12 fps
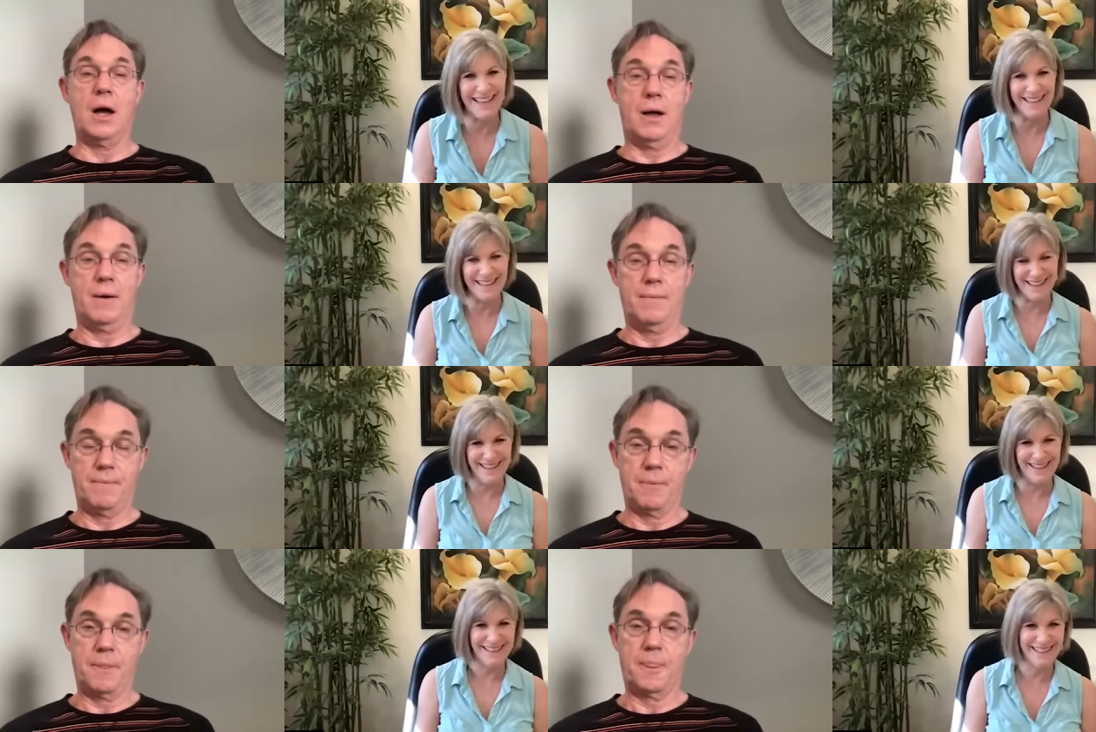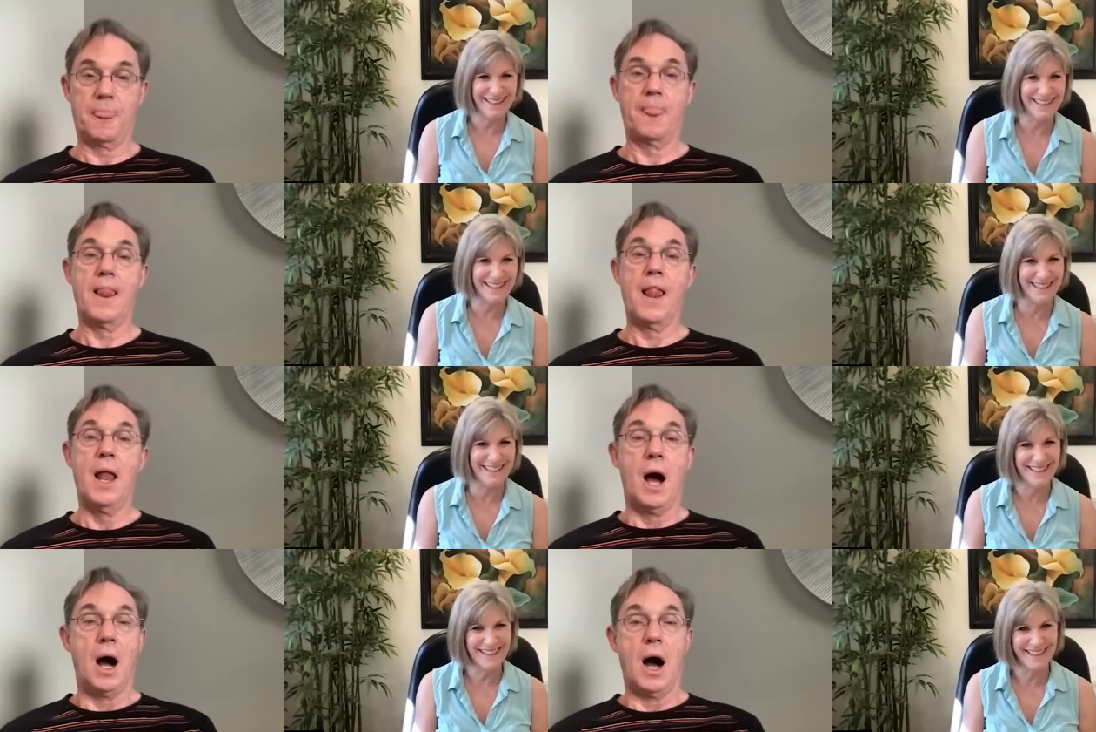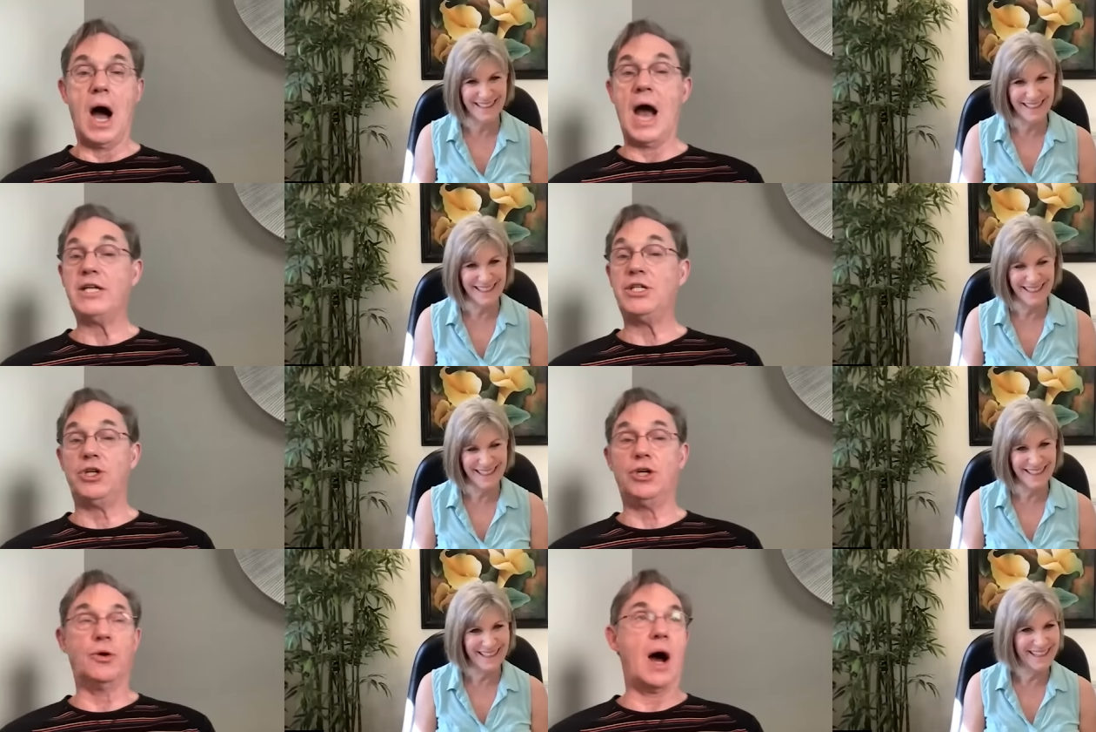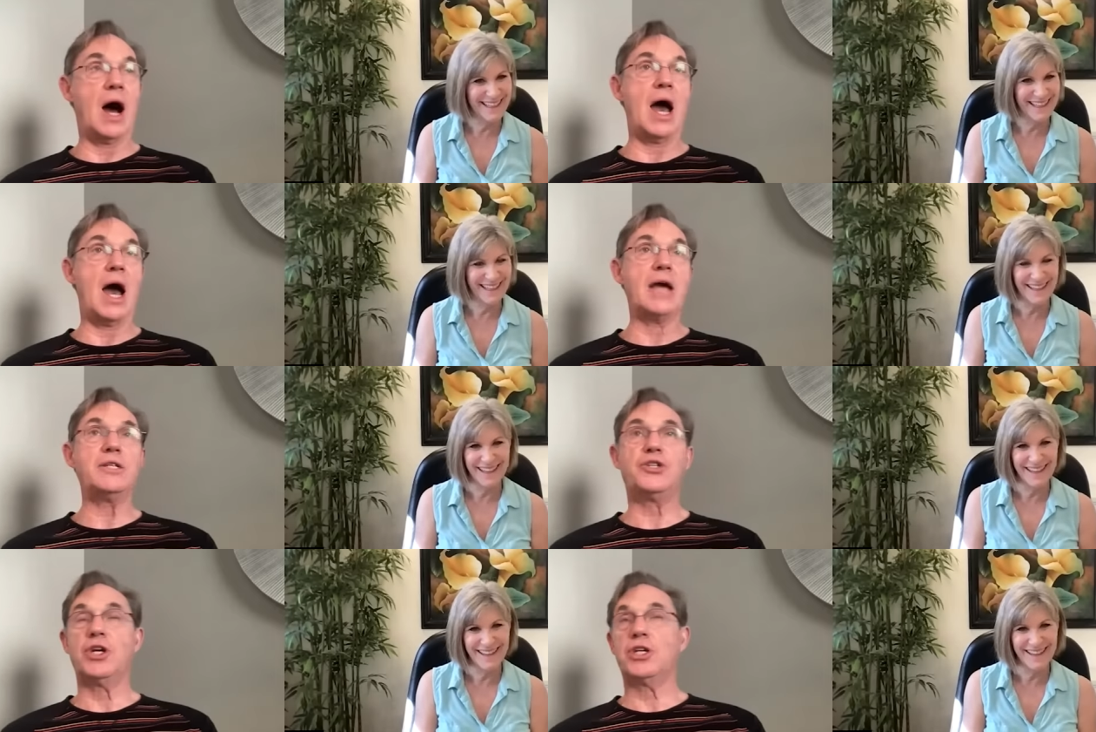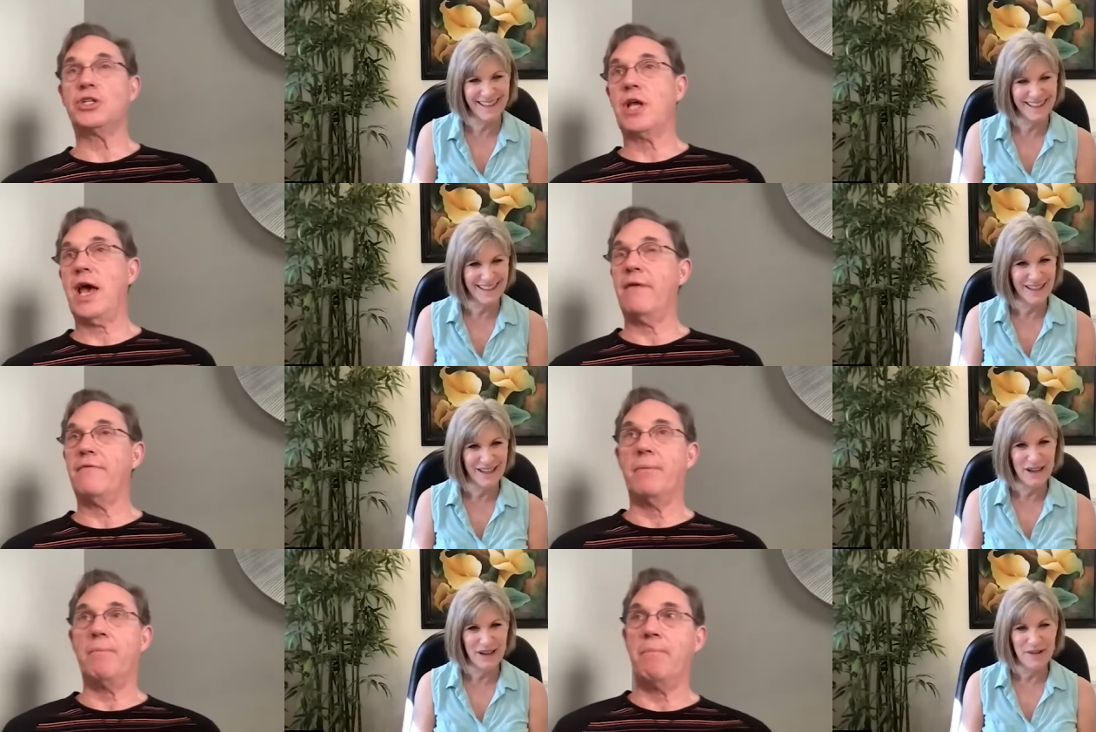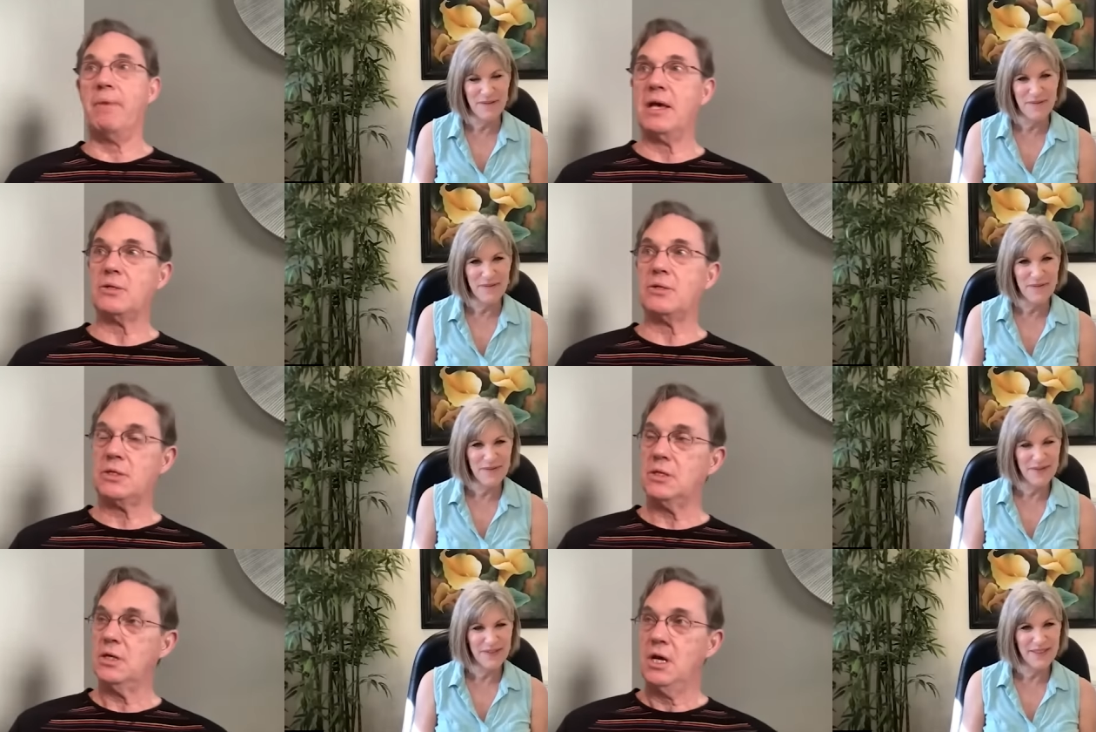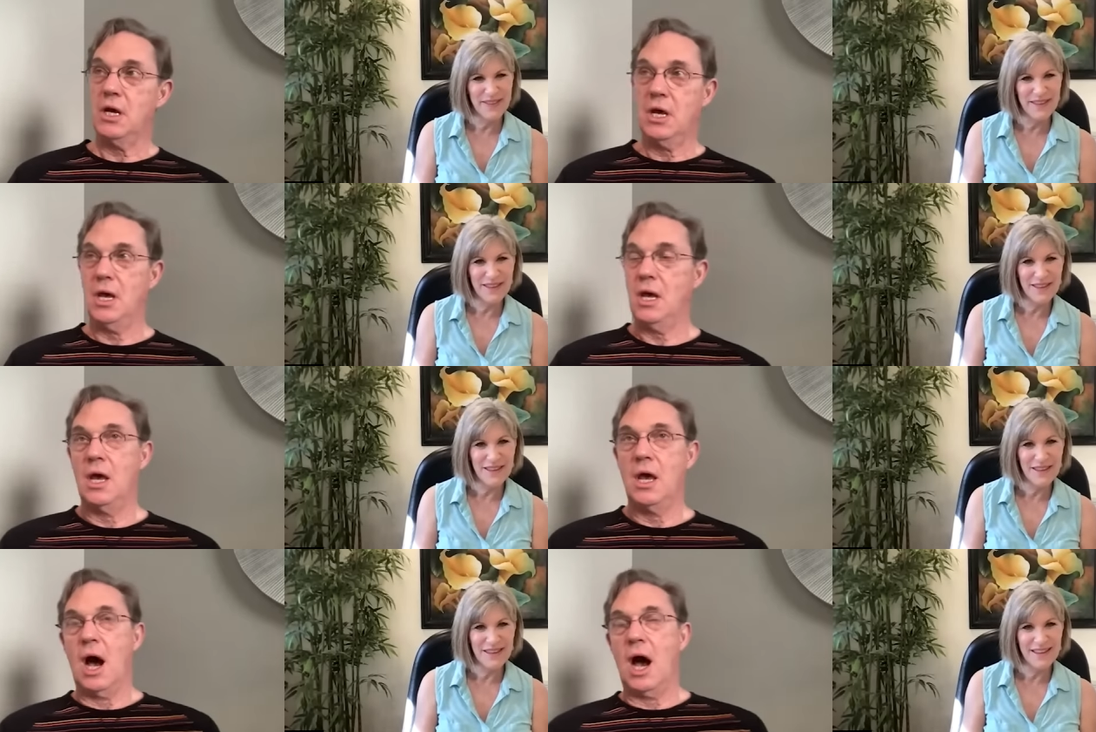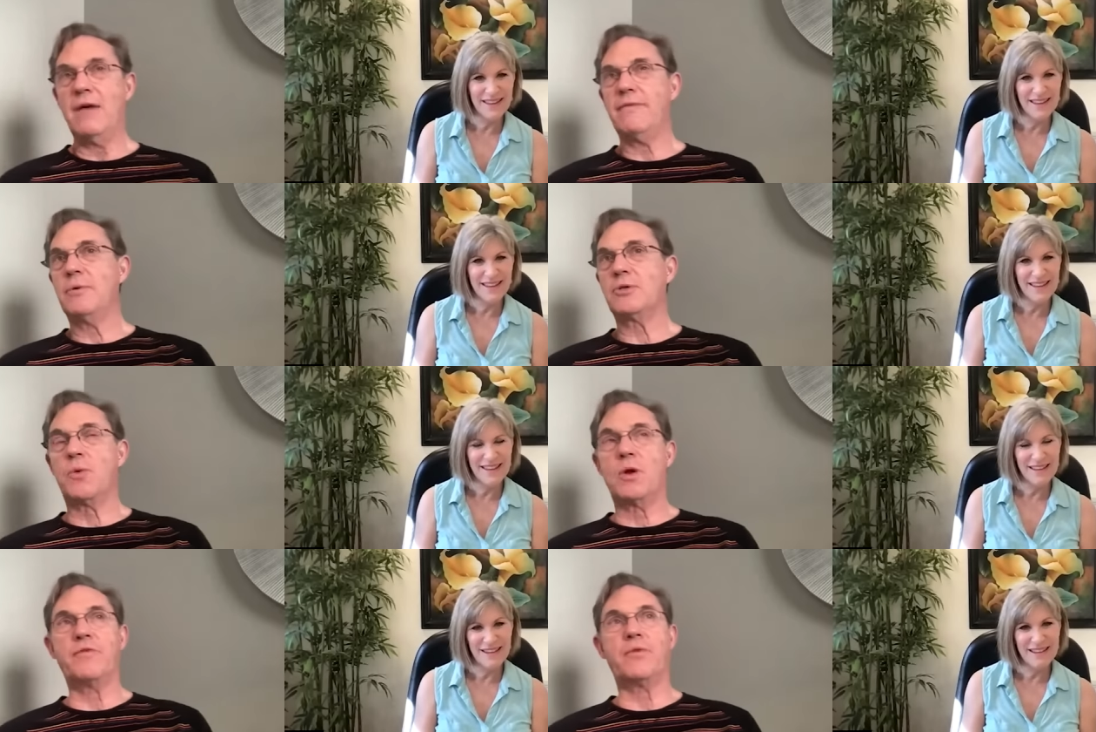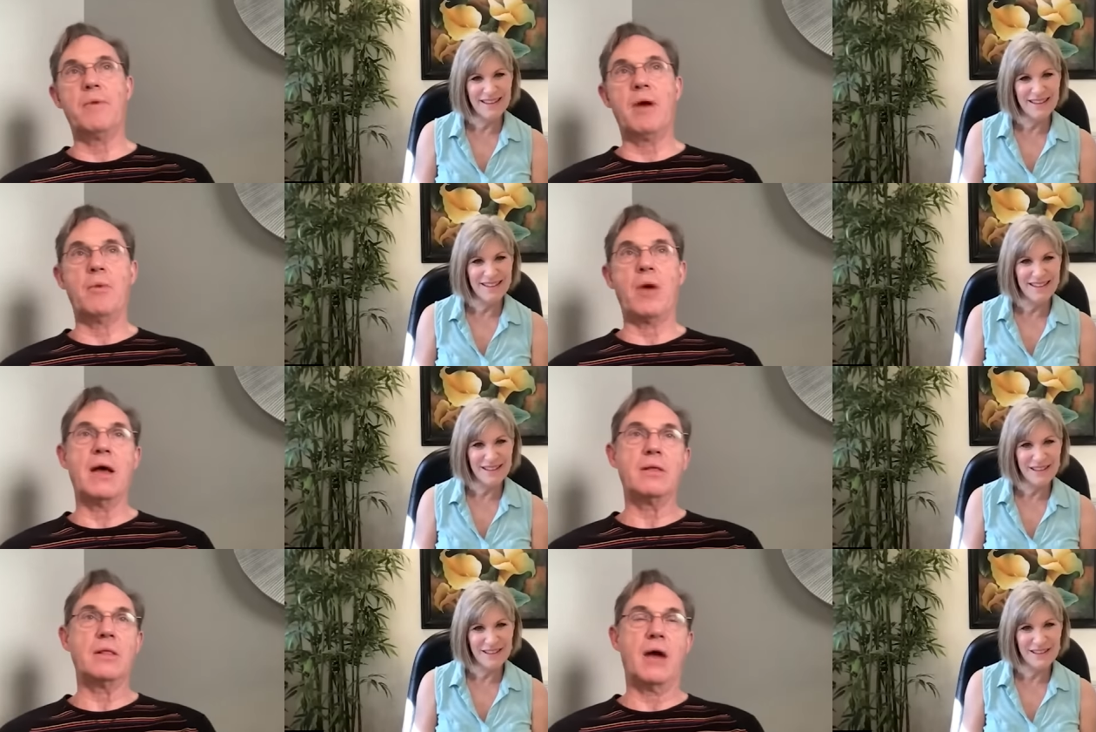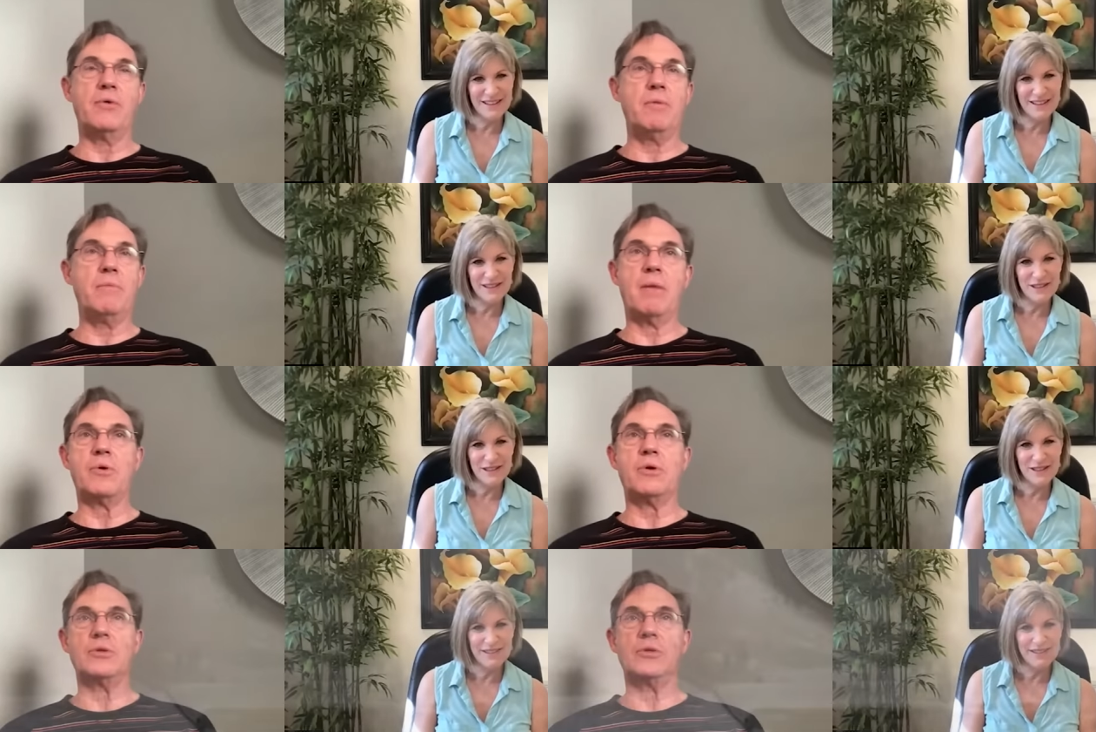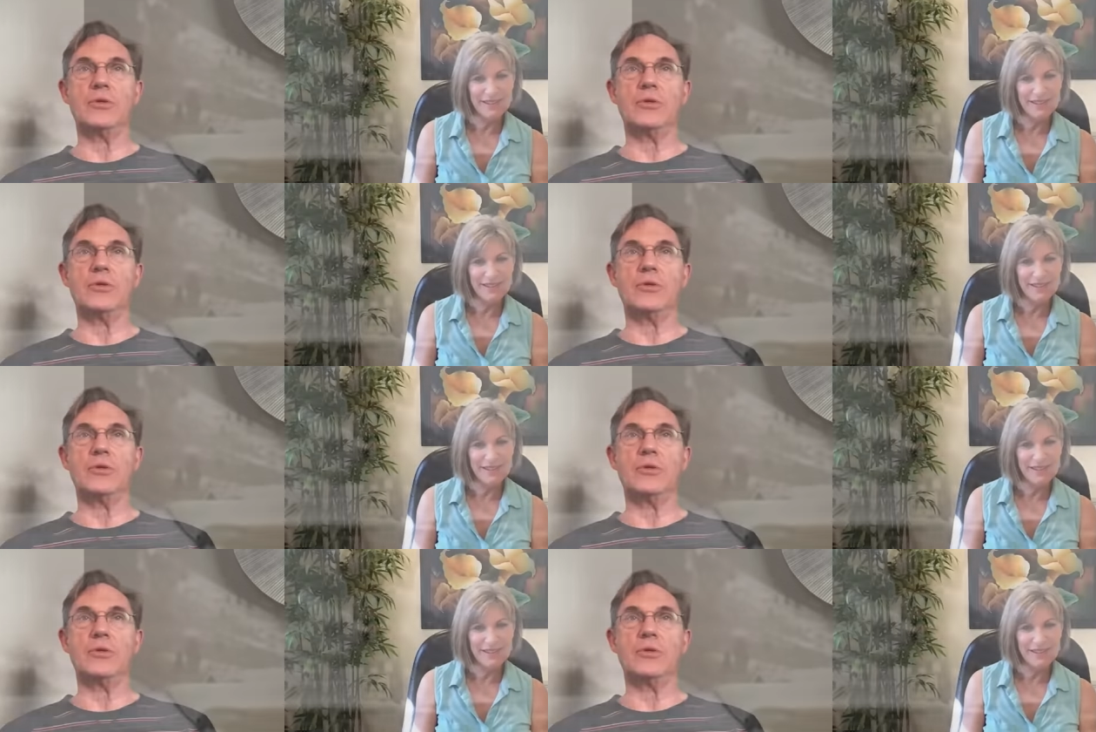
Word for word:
Speaker 1: handed? I do. I just have the best. I have the most wonderful memory. I, I remember